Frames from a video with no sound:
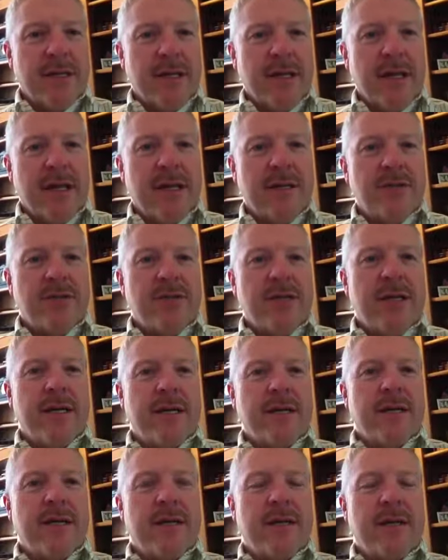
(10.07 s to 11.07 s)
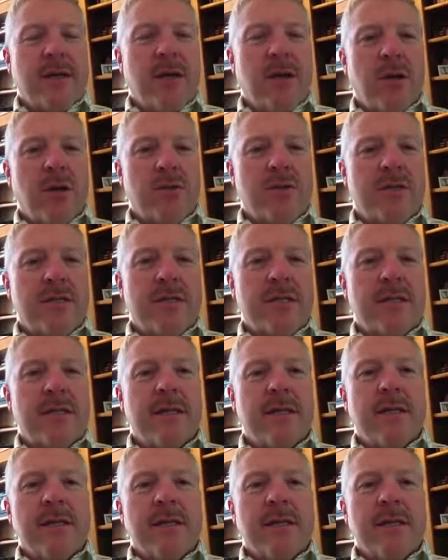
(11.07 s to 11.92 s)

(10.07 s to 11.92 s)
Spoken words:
contract and closing.